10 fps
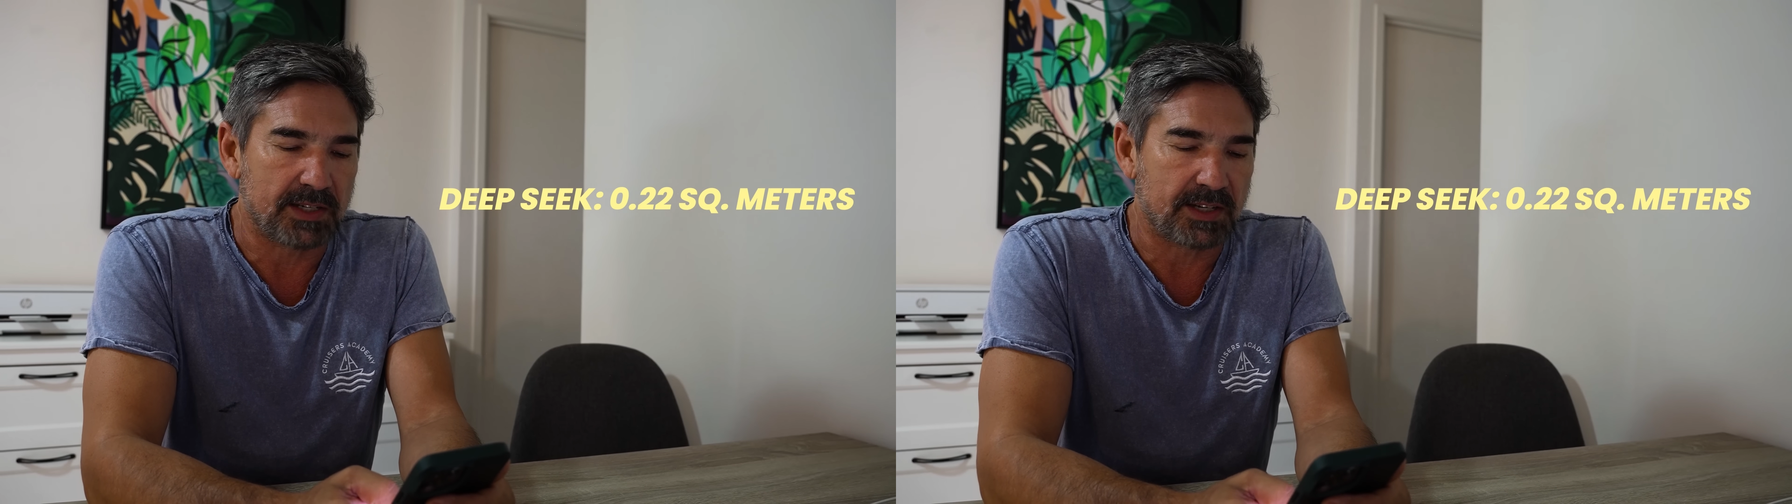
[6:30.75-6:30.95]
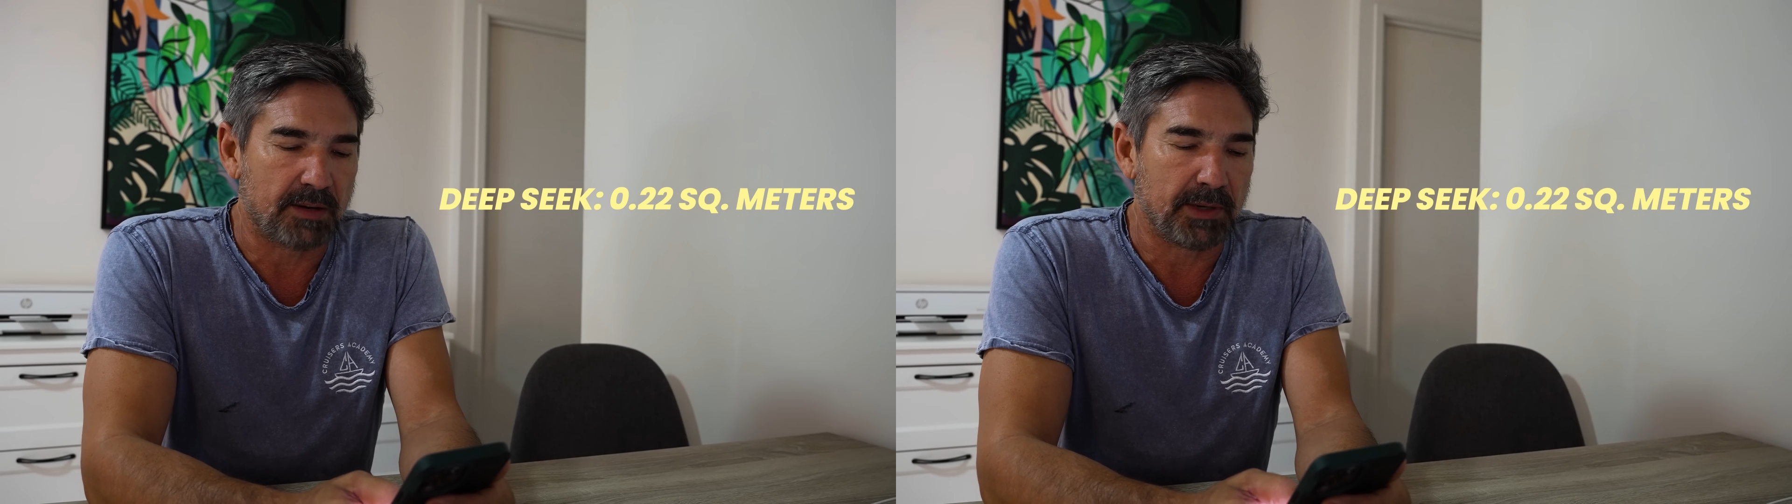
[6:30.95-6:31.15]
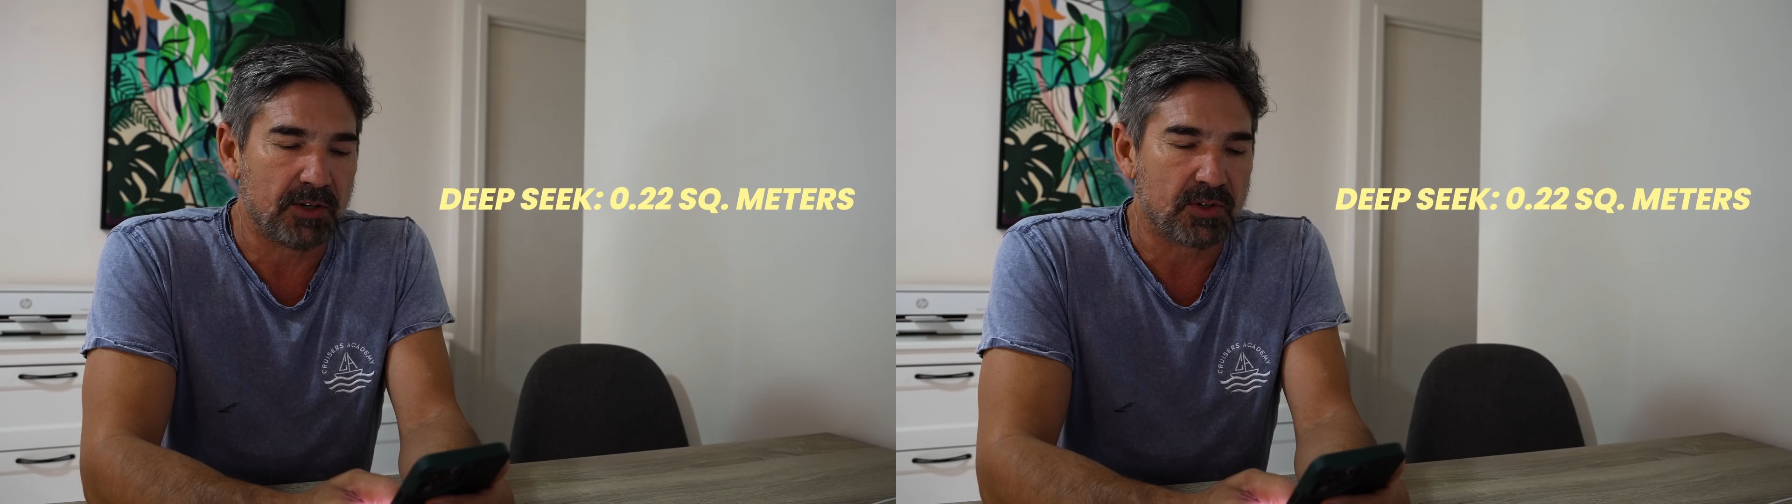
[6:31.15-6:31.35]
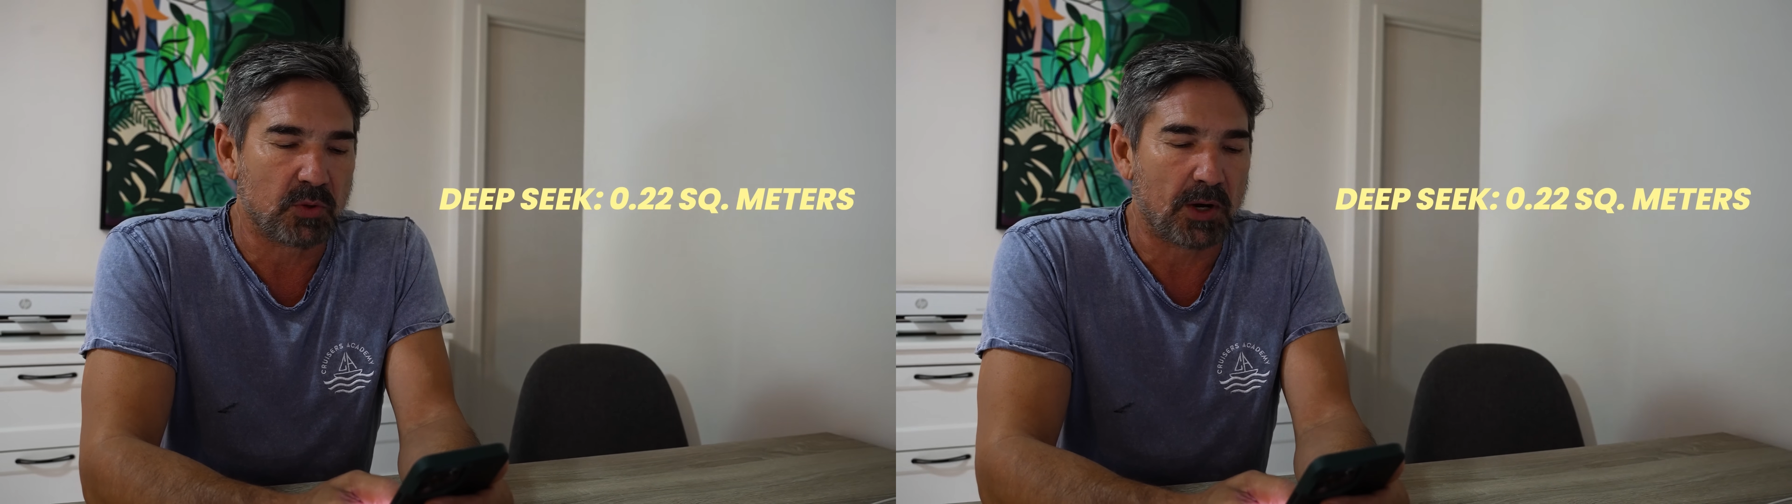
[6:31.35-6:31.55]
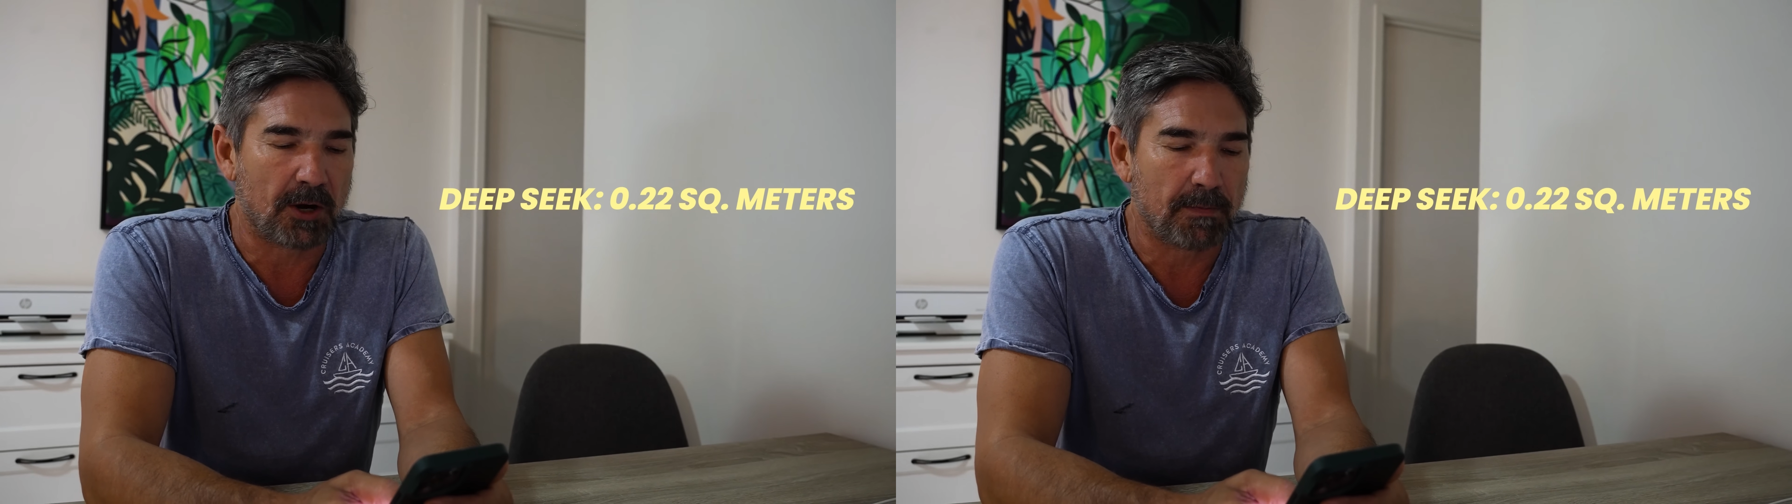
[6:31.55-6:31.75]
centimeters
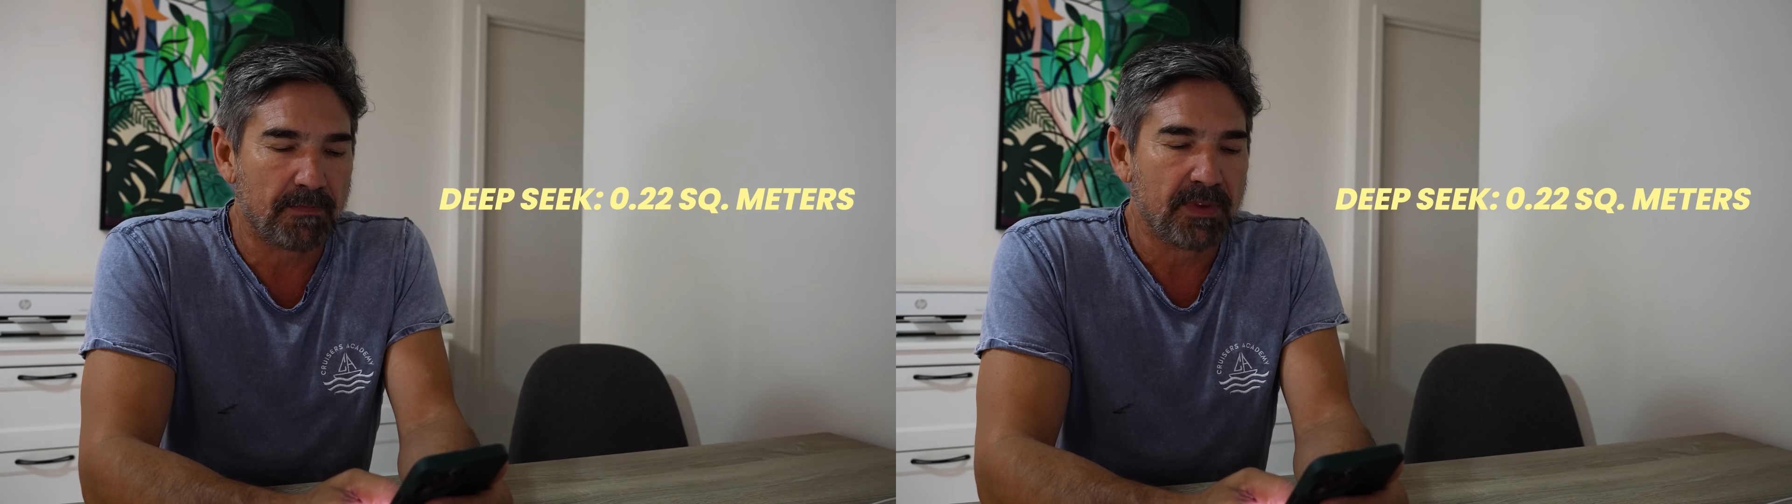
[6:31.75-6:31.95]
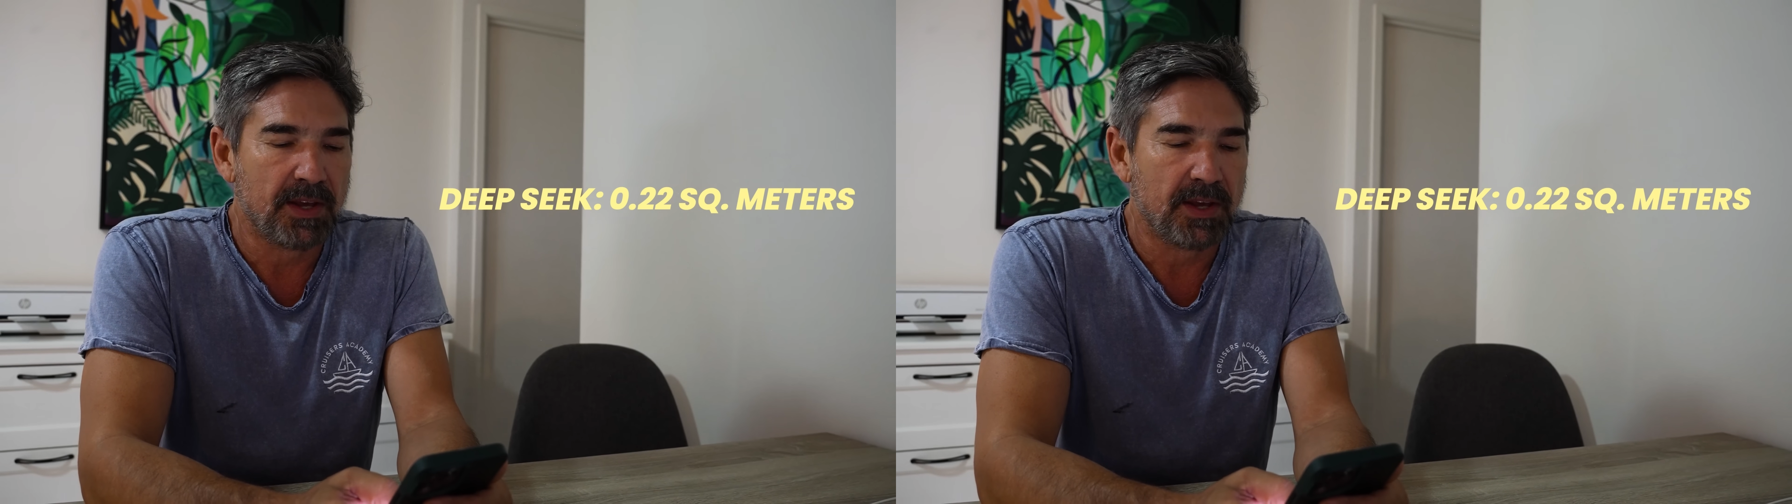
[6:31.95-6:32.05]
squared.